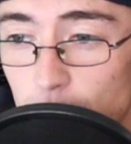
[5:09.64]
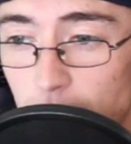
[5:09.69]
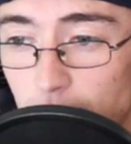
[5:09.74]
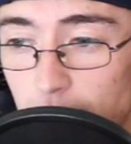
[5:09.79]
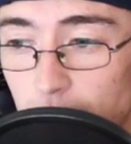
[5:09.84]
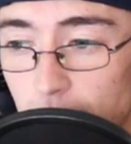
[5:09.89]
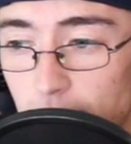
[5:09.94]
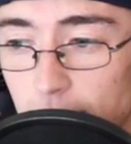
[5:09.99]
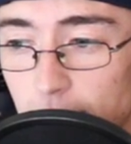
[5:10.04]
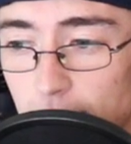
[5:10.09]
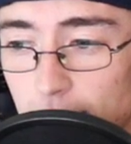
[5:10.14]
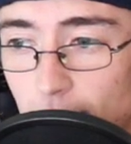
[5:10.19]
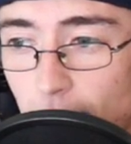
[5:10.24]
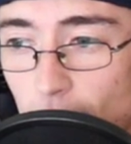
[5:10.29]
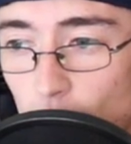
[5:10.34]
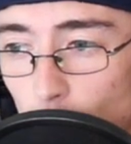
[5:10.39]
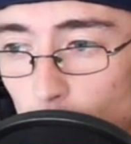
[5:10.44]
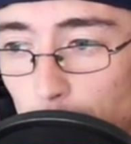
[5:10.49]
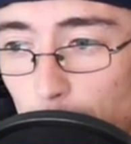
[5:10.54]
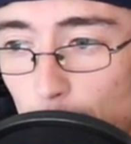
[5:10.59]
week, and he didn't
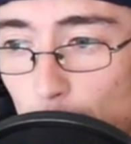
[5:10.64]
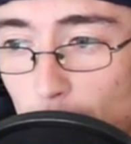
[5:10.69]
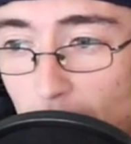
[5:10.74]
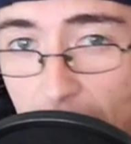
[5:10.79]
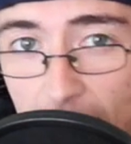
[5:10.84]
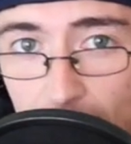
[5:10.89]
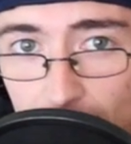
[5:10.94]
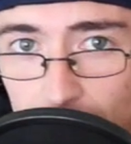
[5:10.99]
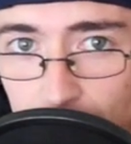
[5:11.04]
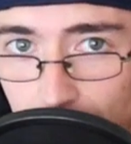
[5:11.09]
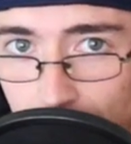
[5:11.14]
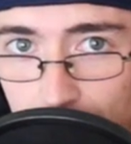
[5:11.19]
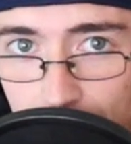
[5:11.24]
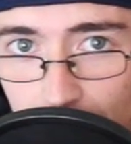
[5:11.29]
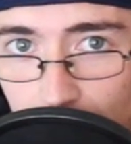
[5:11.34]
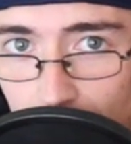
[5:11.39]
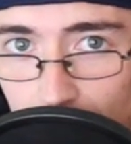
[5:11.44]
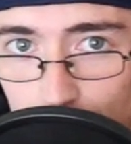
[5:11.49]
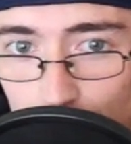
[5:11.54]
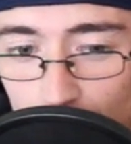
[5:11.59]
have a bad
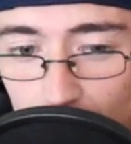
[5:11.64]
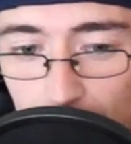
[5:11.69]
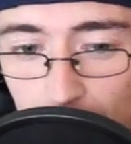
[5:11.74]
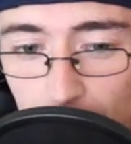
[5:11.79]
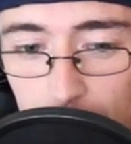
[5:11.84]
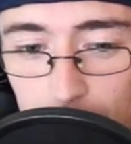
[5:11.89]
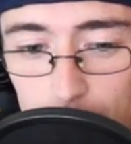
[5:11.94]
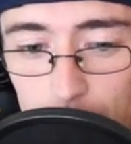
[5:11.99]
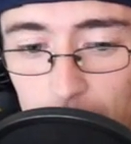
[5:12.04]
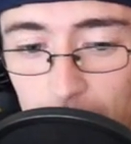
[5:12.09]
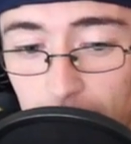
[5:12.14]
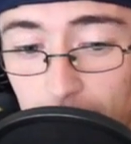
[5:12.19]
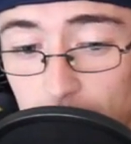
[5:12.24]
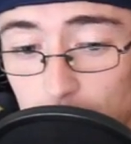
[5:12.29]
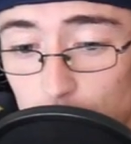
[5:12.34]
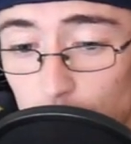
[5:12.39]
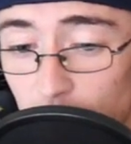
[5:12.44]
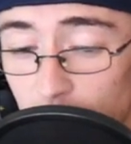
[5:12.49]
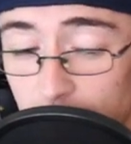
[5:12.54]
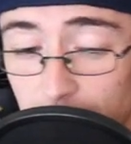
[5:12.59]
day by any
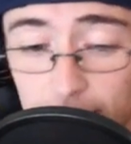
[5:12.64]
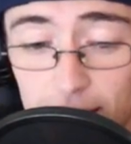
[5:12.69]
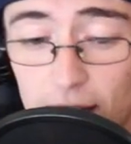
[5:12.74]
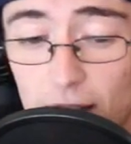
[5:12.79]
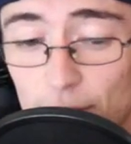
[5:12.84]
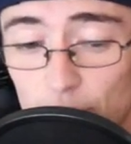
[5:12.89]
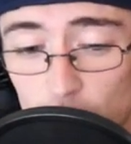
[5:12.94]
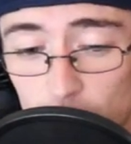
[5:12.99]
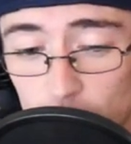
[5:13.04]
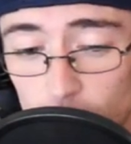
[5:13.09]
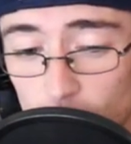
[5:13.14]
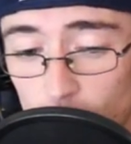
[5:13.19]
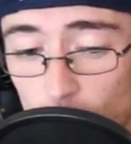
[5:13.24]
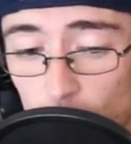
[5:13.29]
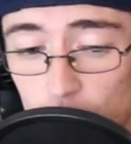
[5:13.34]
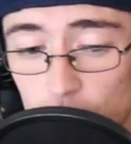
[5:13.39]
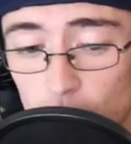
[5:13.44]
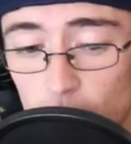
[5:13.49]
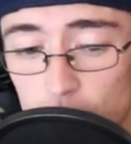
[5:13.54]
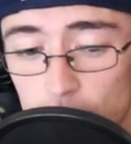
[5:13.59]
means, but didn't have 100
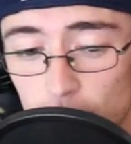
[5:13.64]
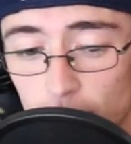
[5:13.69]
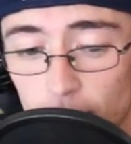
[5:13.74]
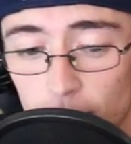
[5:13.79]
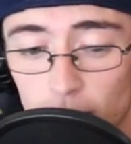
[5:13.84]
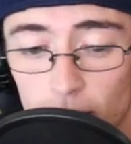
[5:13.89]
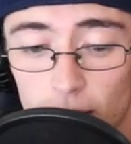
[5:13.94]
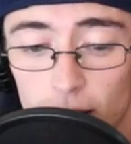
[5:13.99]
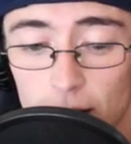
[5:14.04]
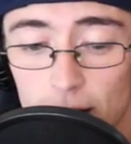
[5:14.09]
yards rushing.